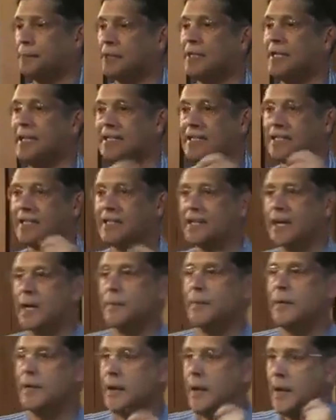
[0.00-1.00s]
subsidies
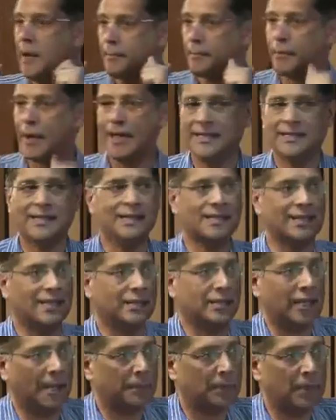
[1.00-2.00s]
determine,
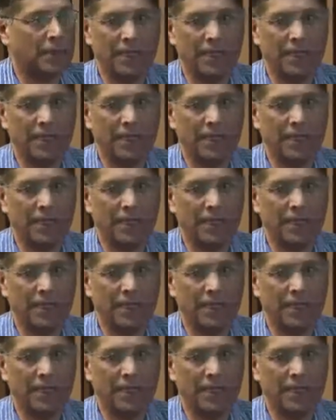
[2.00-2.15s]
prices and